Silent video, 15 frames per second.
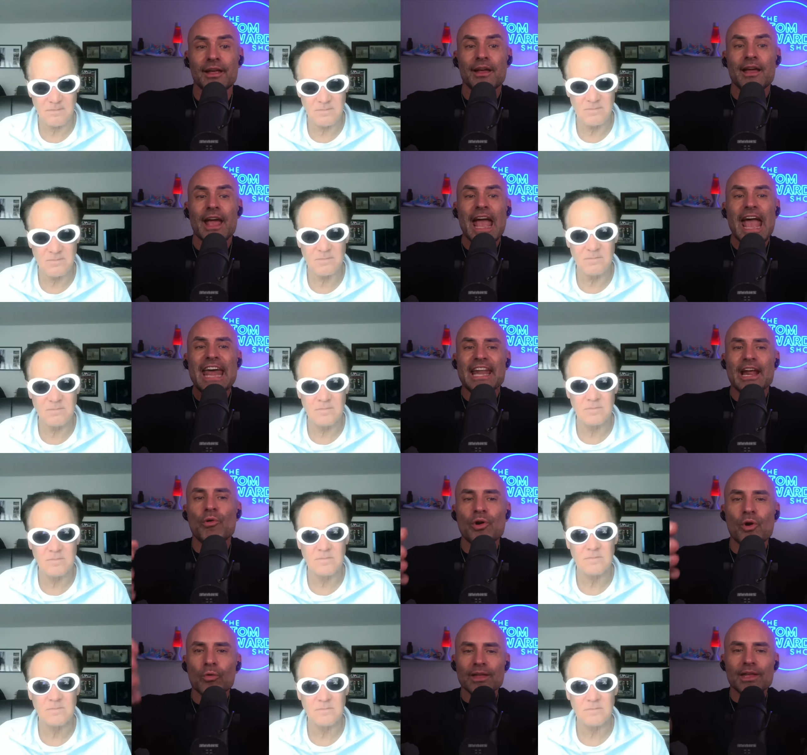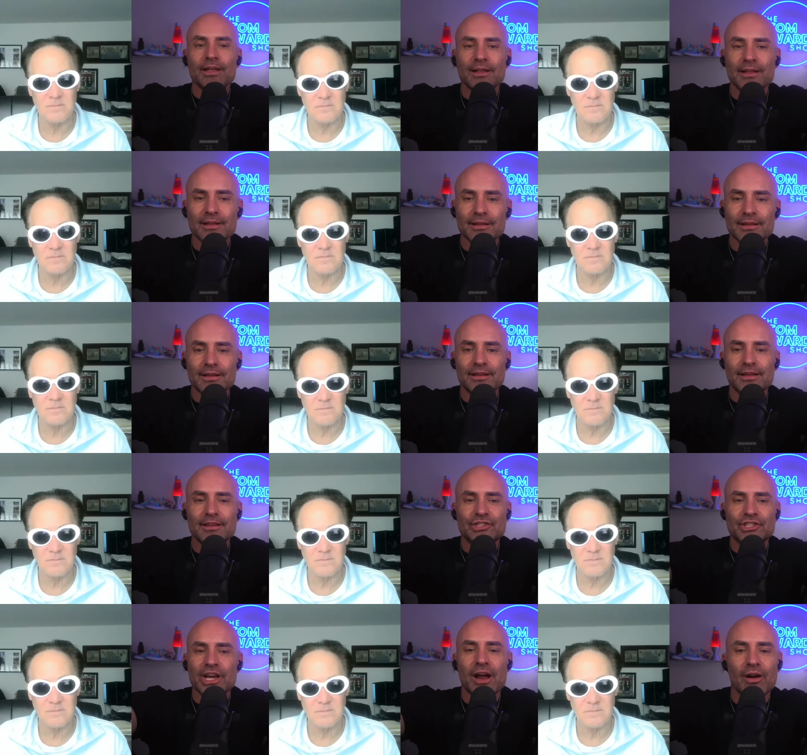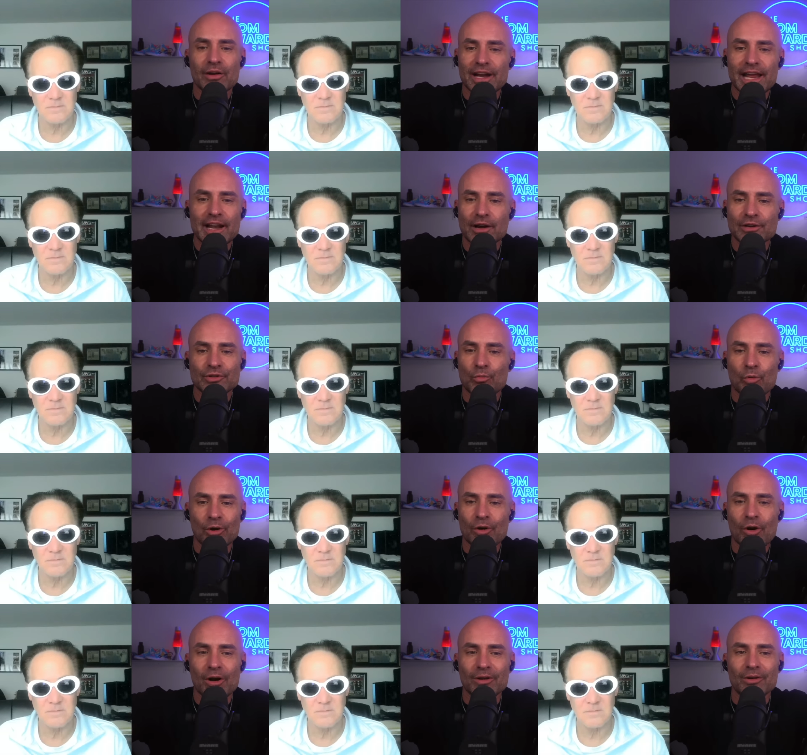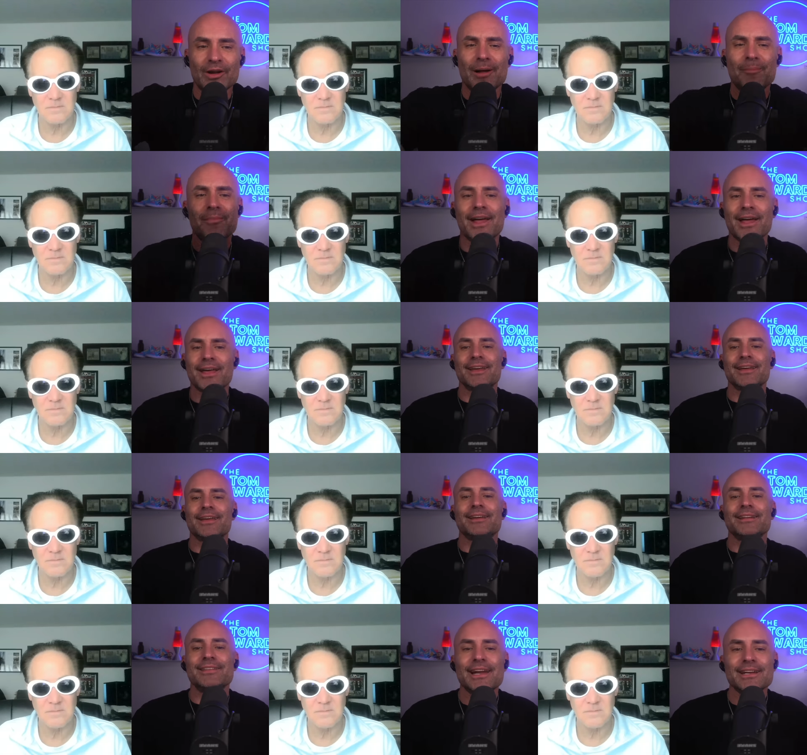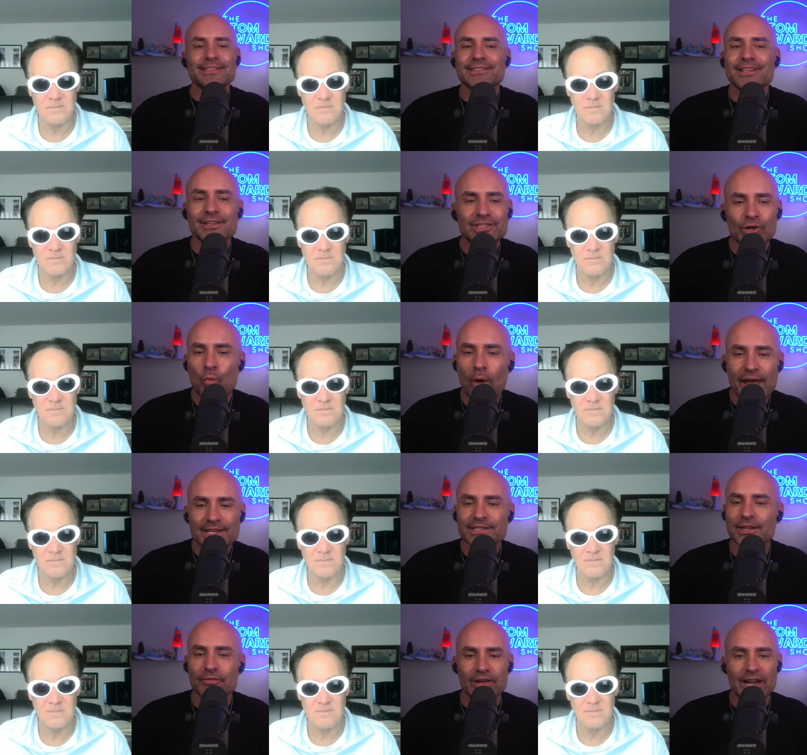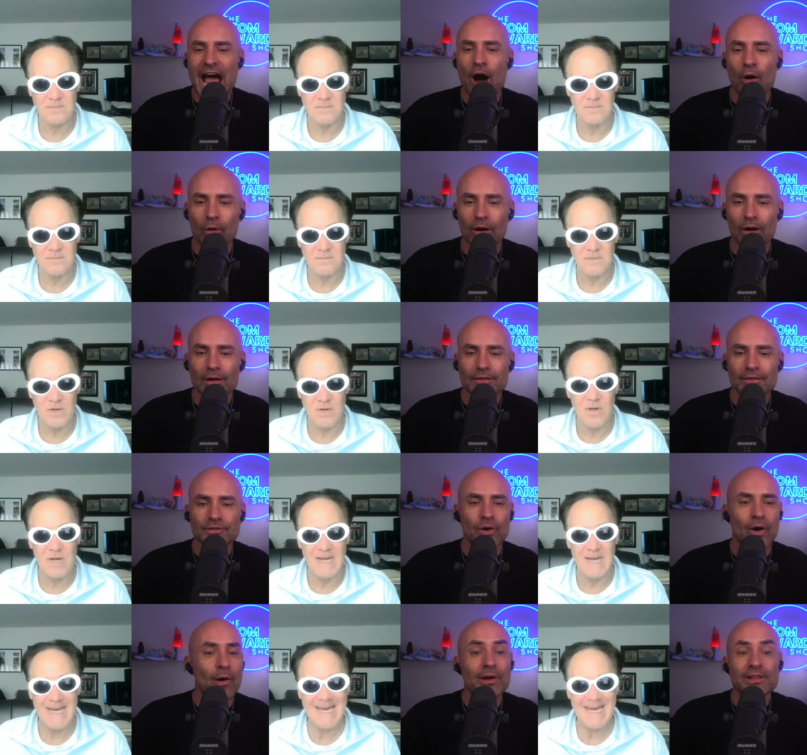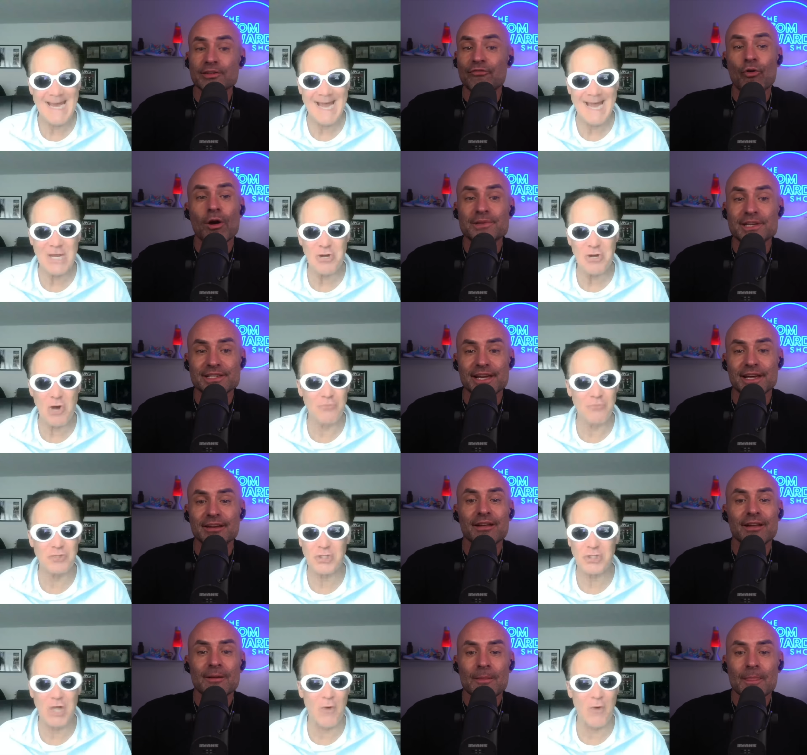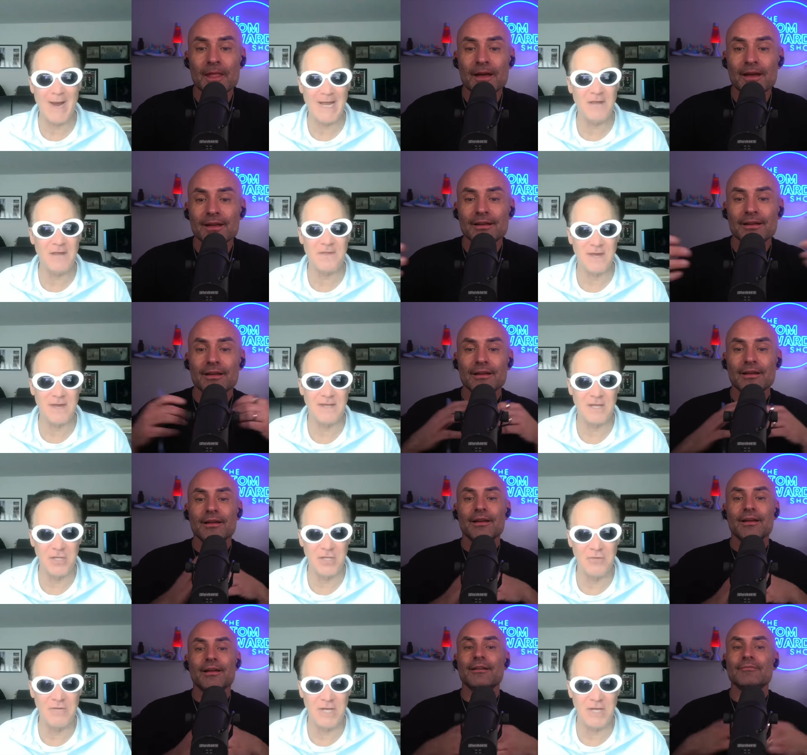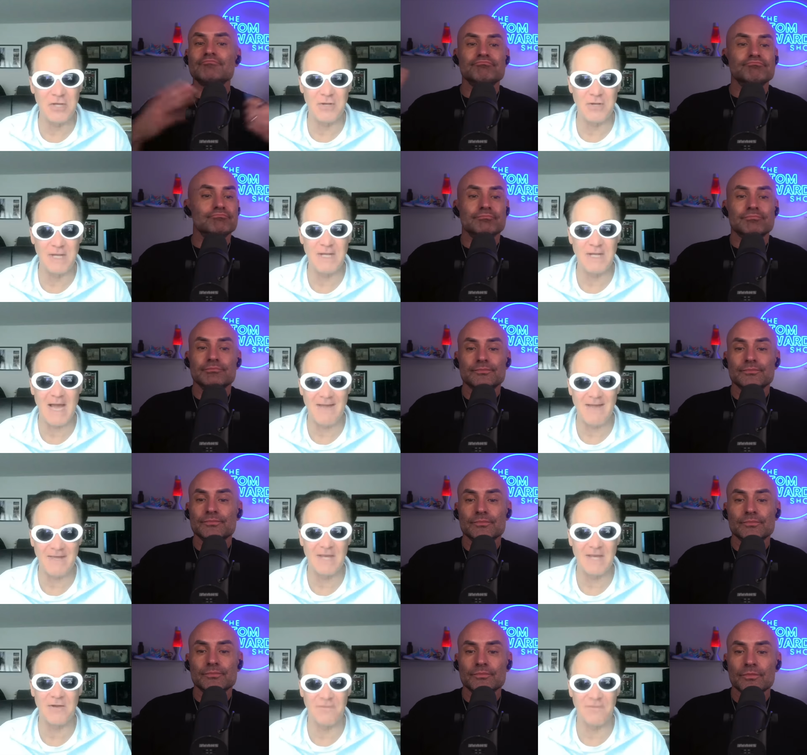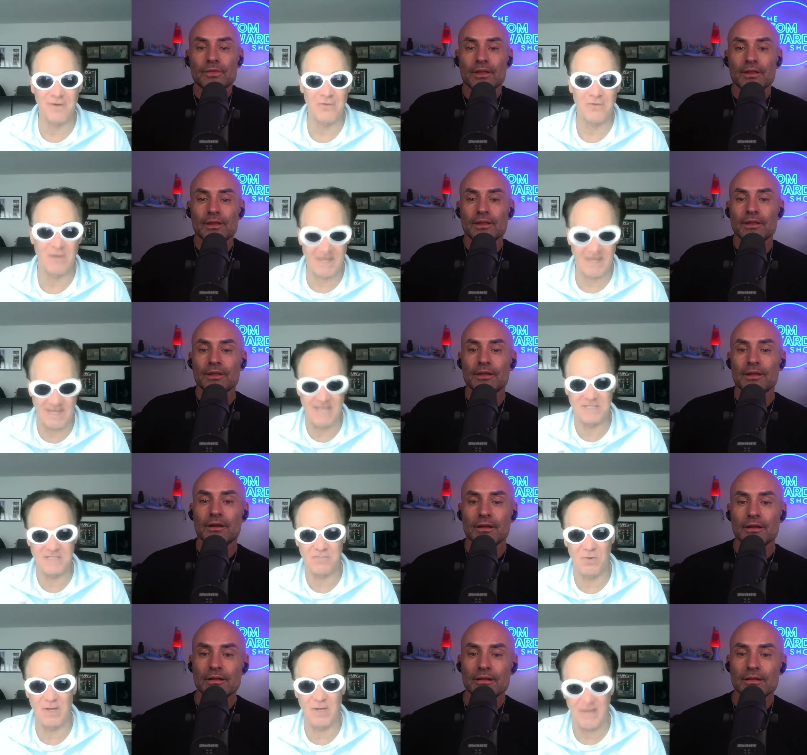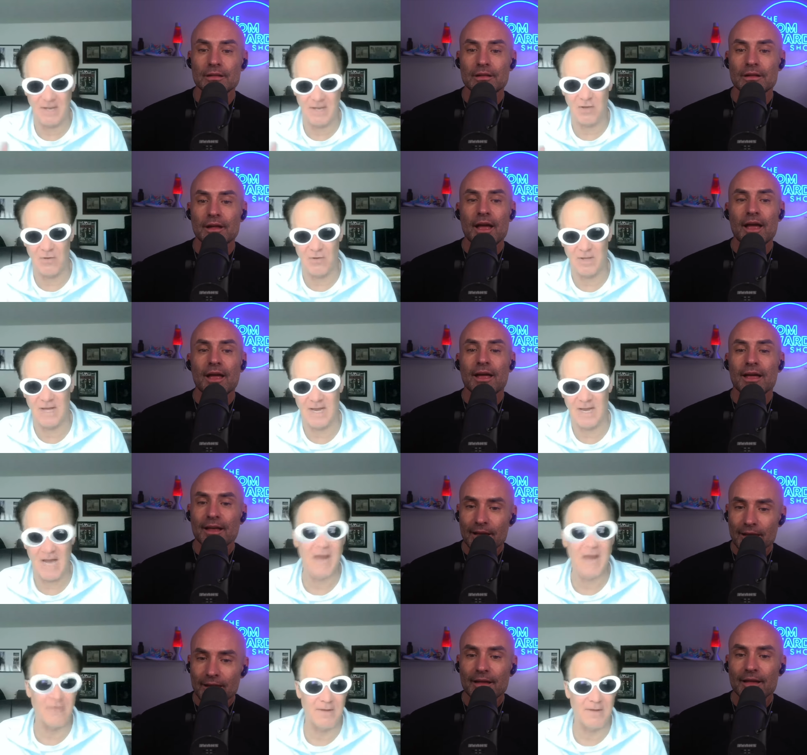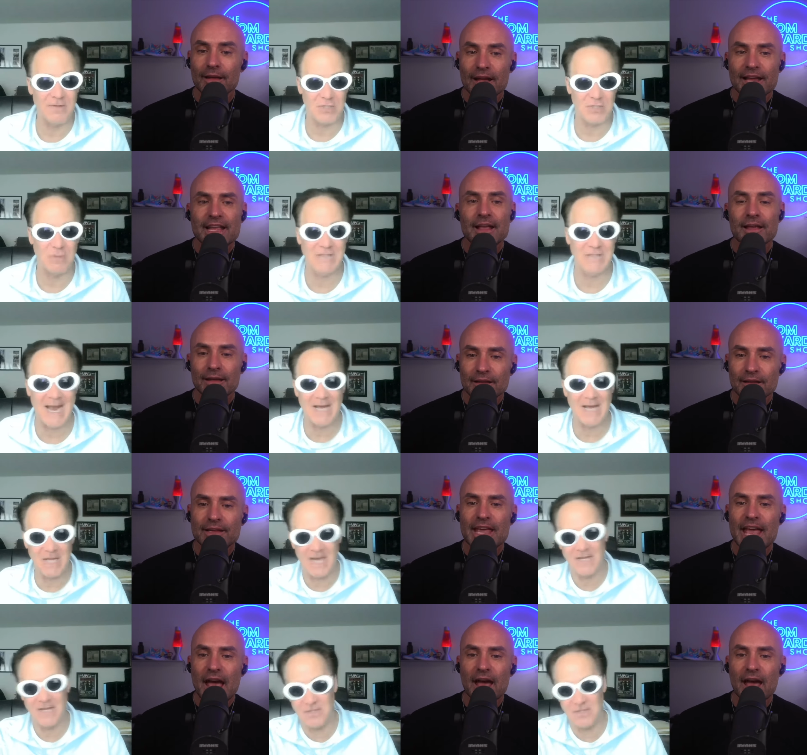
Speaker 1: And I would only share an eight hundred word article. I'm like, that is such a waste of an hour. So I went to
Speaker 2: Forbes. Yeah, you said, don't show anything that you did. You need to have the interview like this where you can learn a lot. I agree. So is that how you
Speaker 1: got